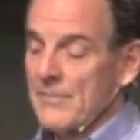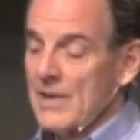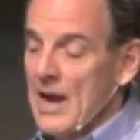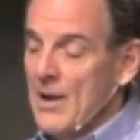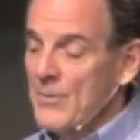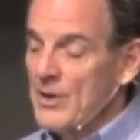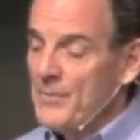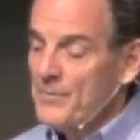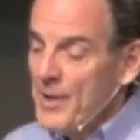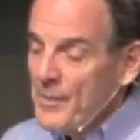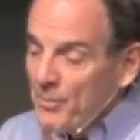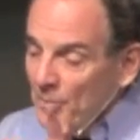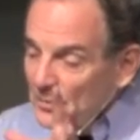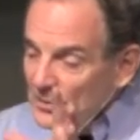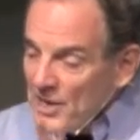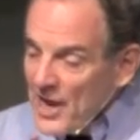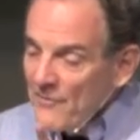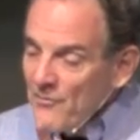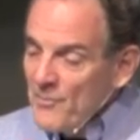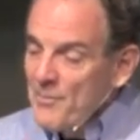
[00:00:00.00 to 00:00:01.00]
How many people
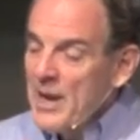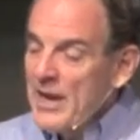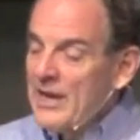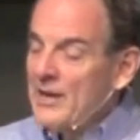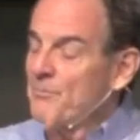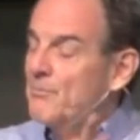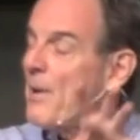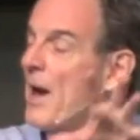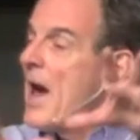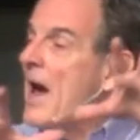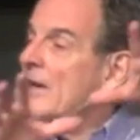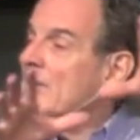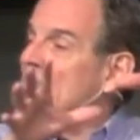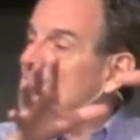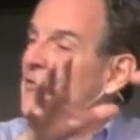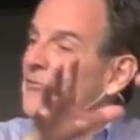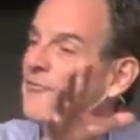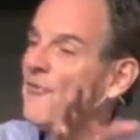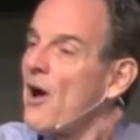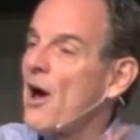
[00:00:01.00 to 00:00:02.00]
never make it back
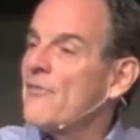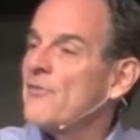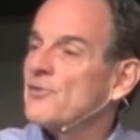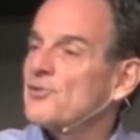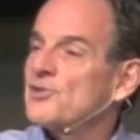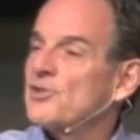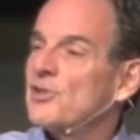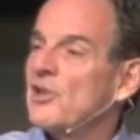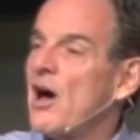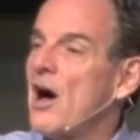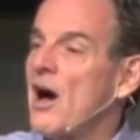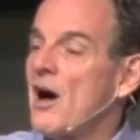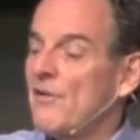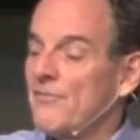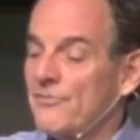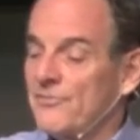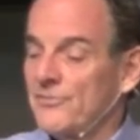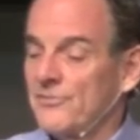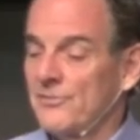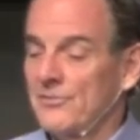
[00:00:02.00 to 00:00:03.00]
to the father's
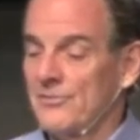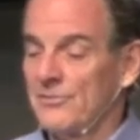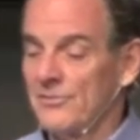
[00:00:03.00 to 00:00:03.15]
love